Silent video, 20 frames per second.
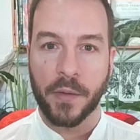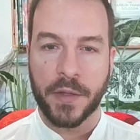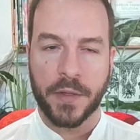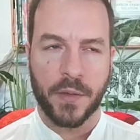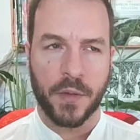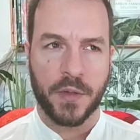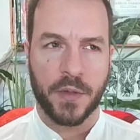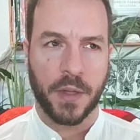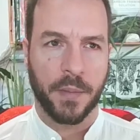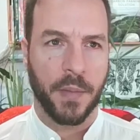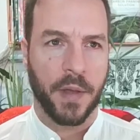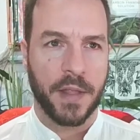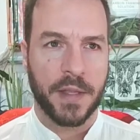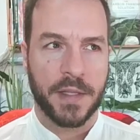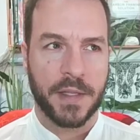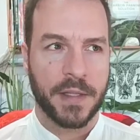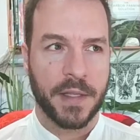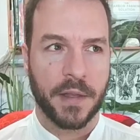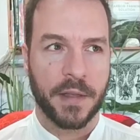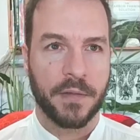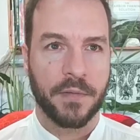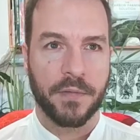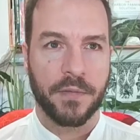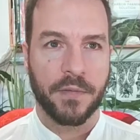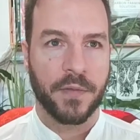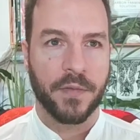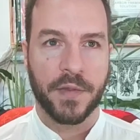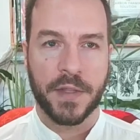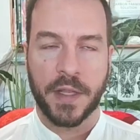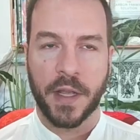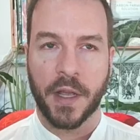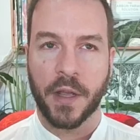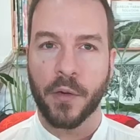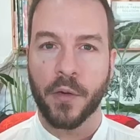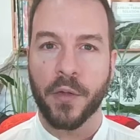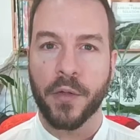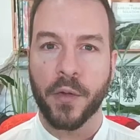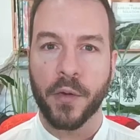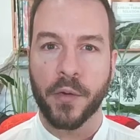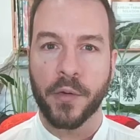This was like my second or
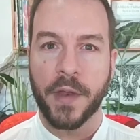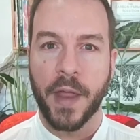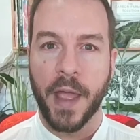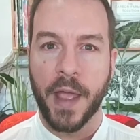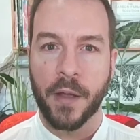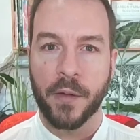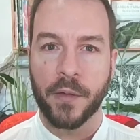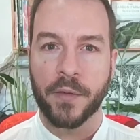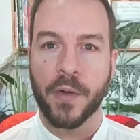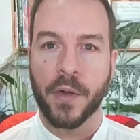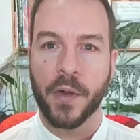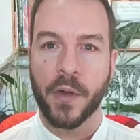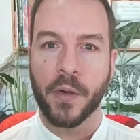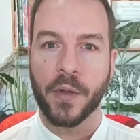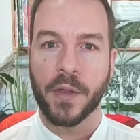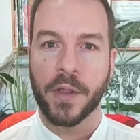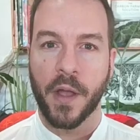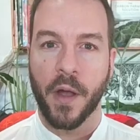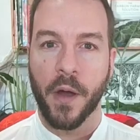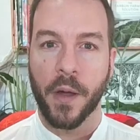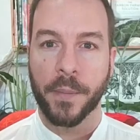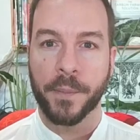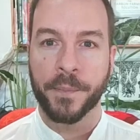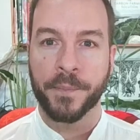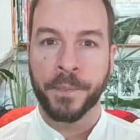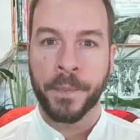third day. It was very early on.